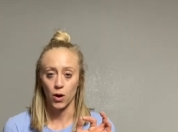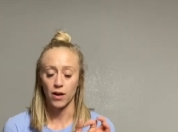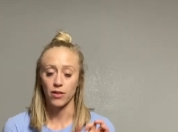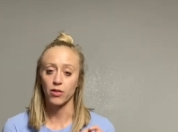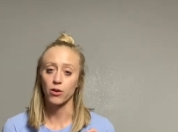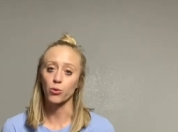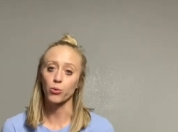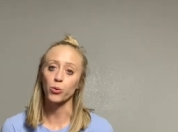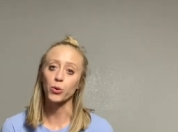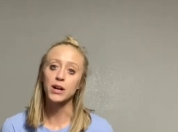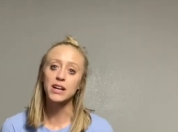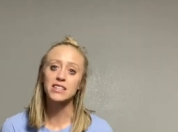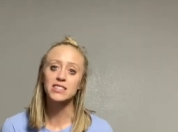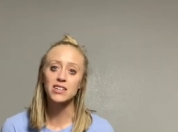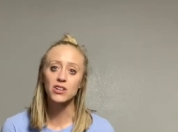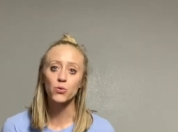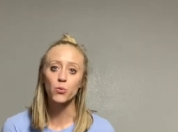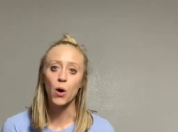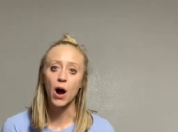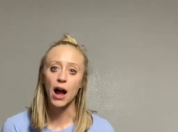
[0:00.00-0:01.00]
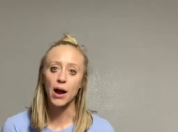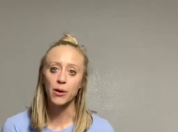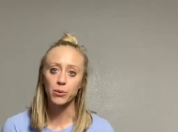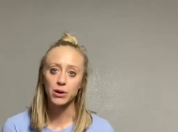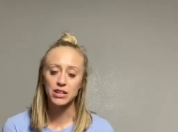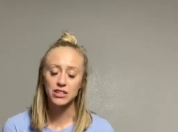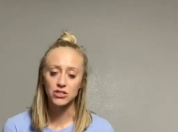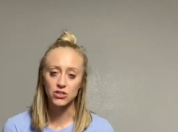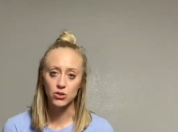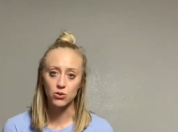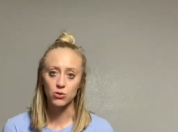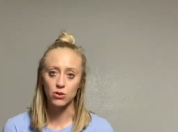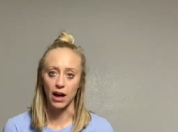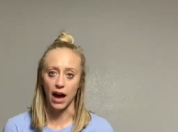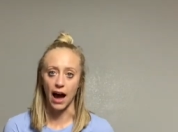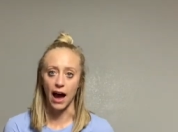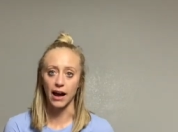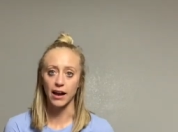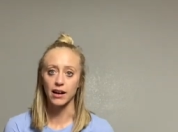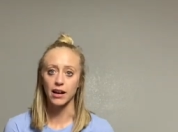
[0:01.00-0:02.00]
The reason why we do
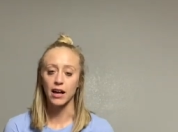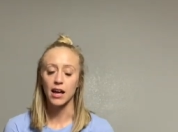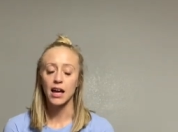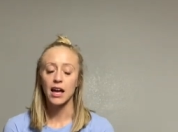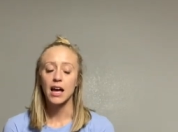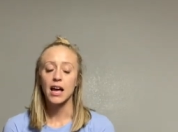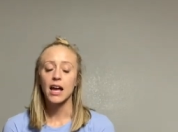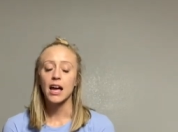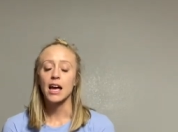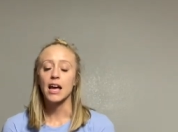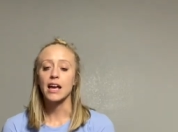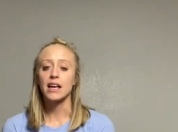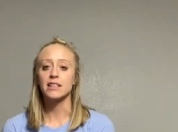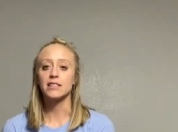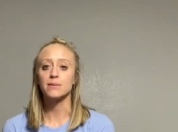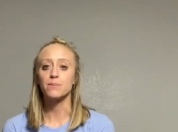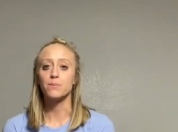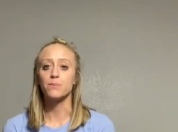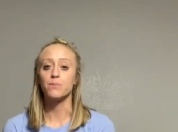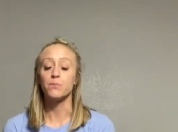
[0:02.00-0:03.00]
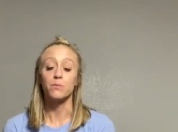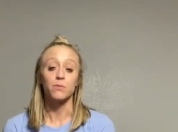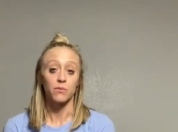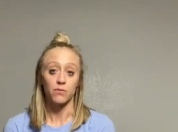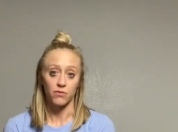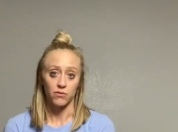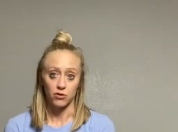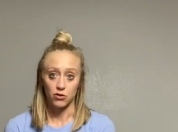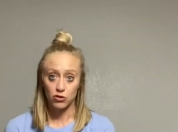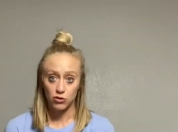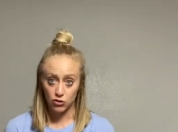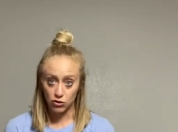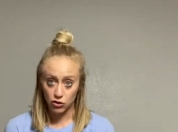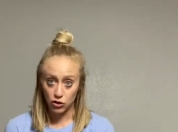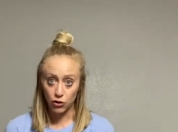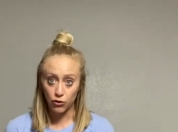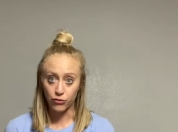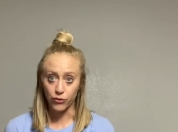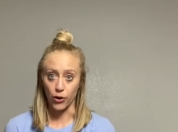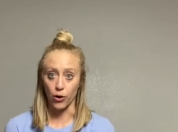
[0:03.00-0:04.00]
that is
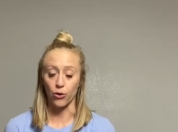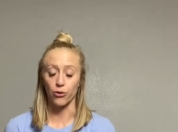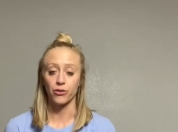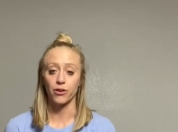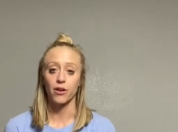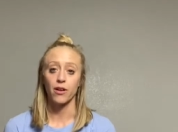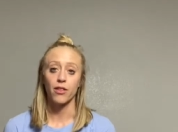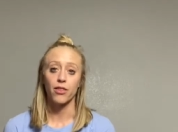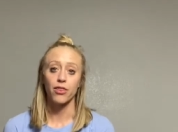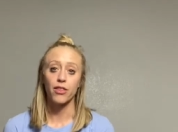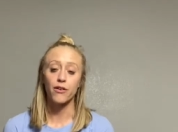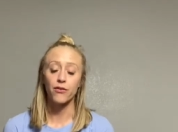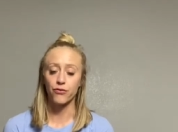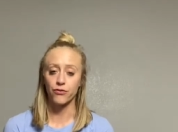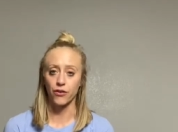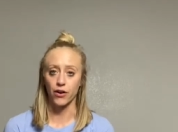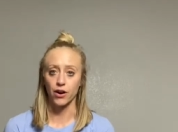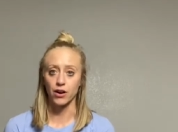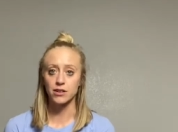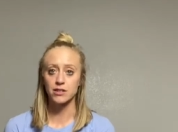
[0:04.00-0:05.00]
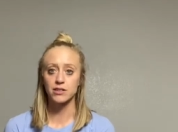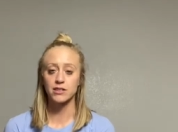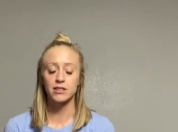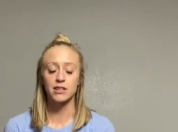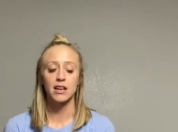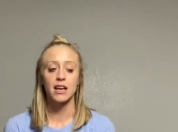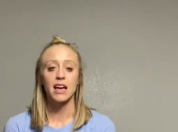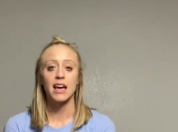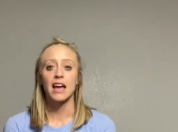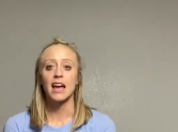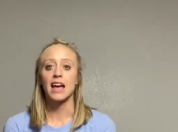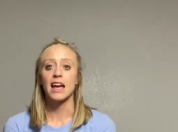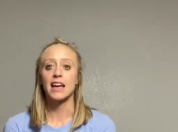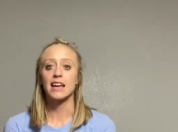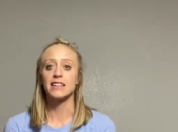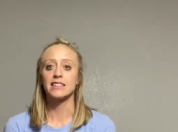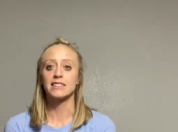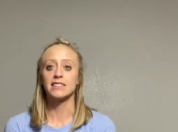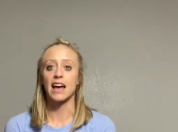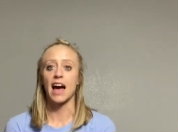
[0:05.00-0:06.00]
twofold. The first
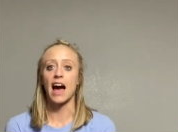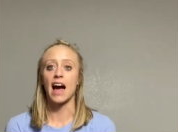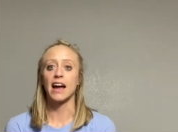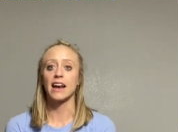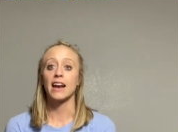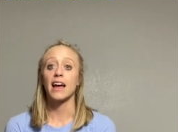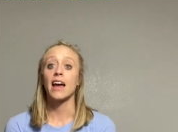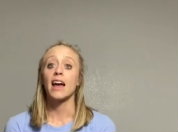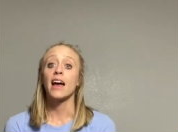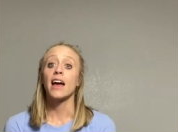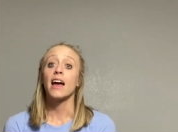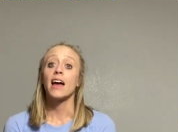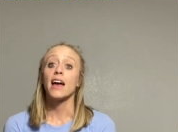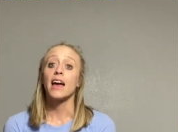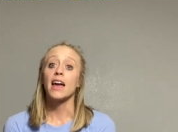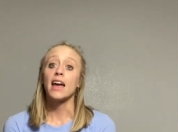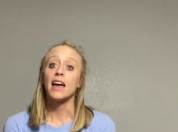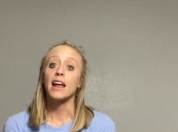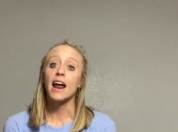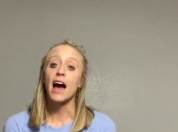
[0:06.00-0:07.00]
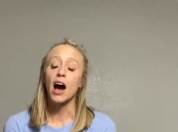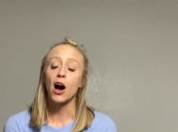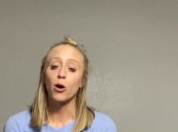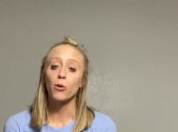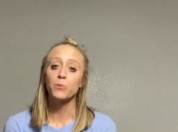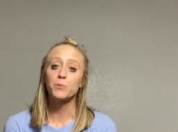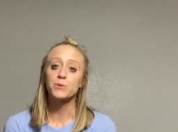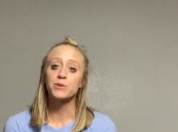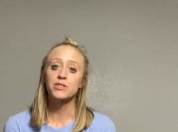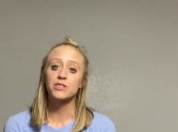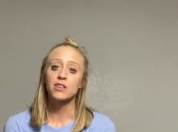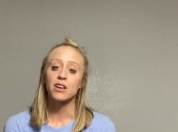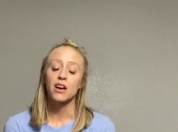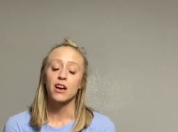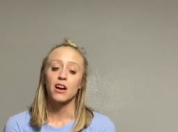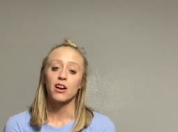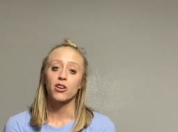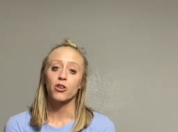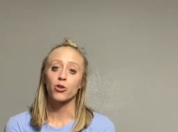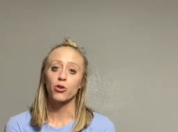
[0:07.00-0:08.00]
is that it helps
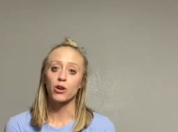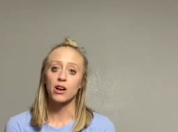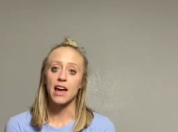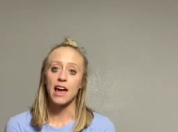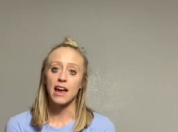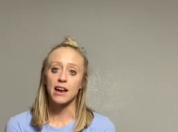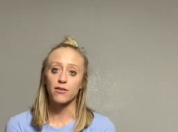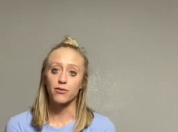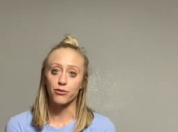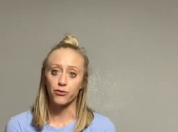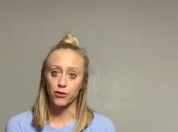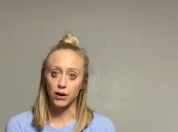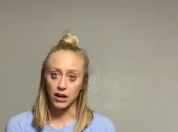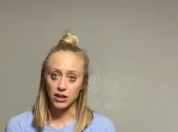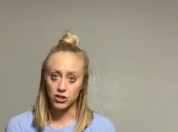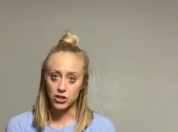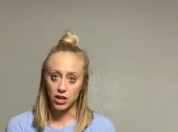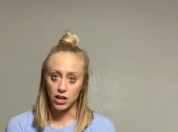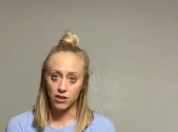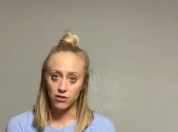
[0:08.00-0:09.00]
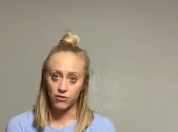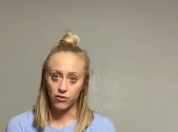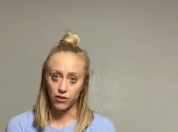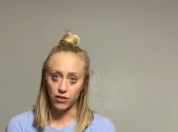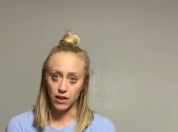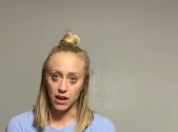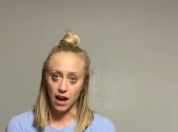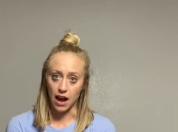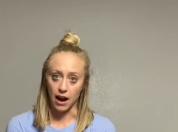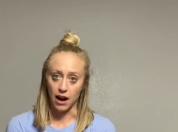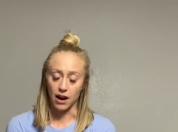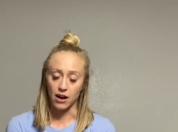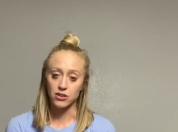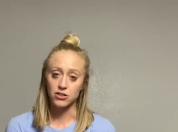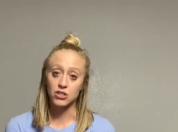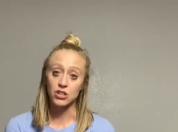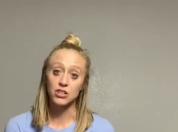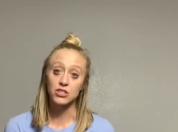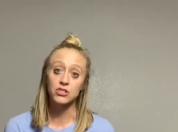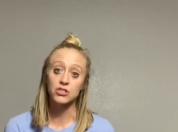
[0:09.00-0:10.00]
create friction for the air
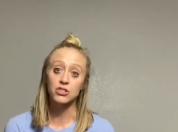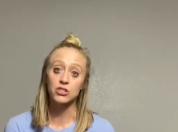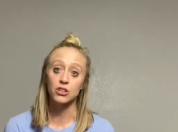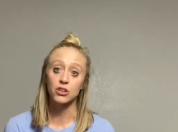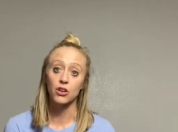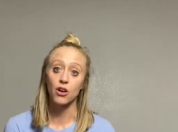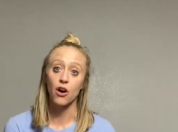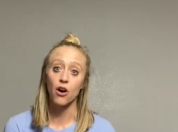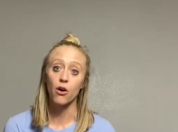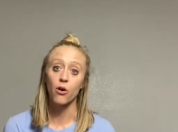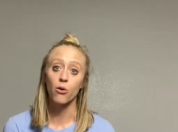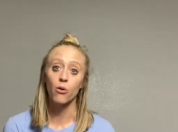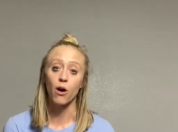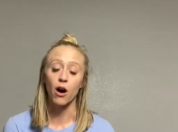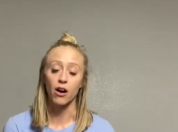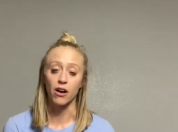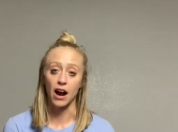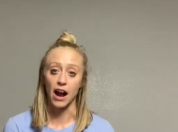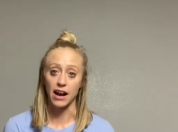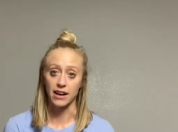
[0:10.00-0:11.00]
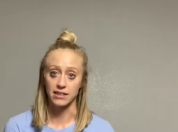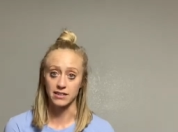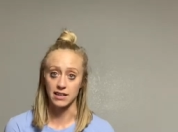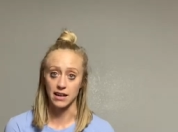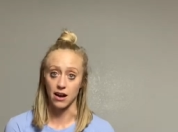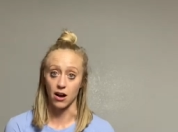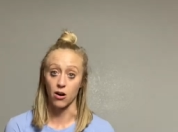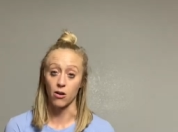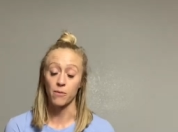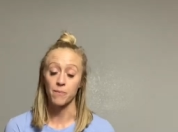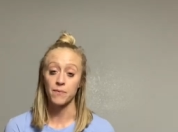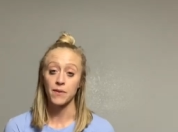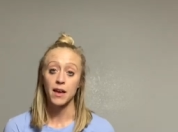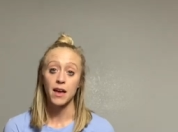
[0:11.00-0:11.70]
to slow our exhale.